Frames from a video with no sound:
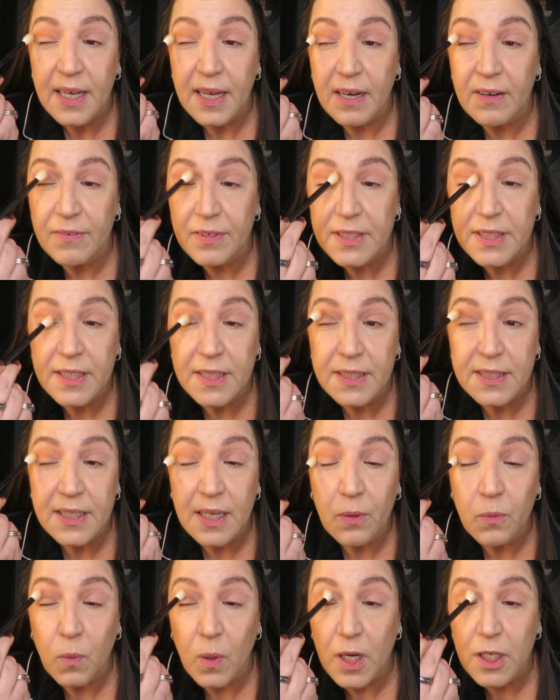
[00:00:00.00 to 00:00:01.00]
Ever since
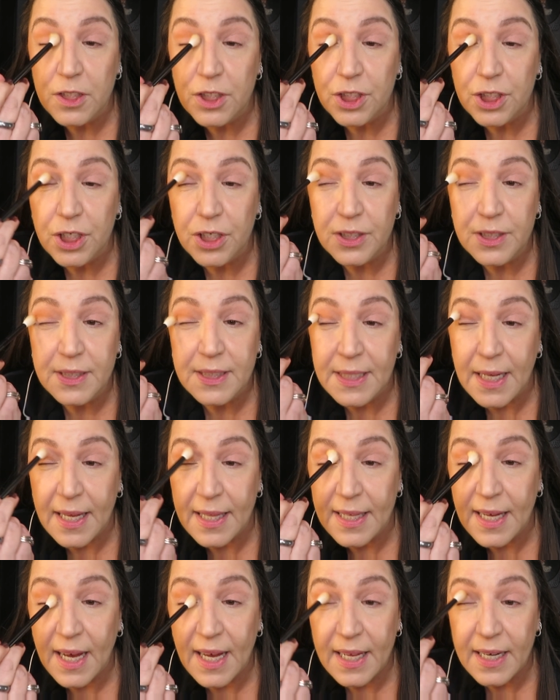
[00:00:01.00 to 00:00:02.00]
I watched her say
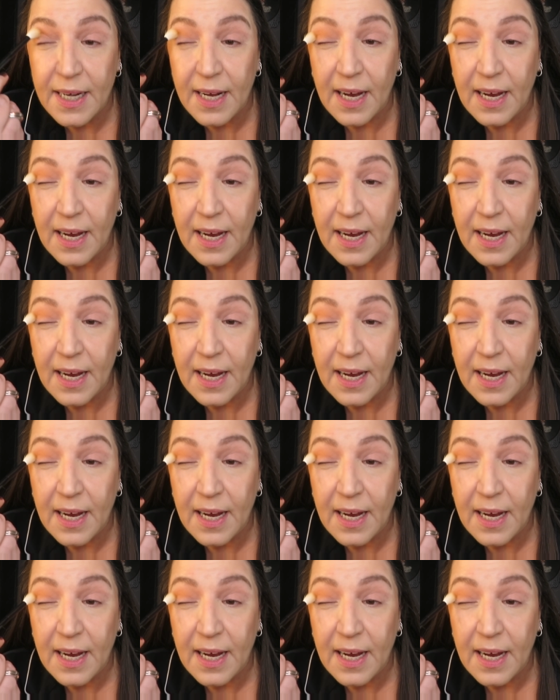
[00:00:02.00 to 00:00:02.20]
that,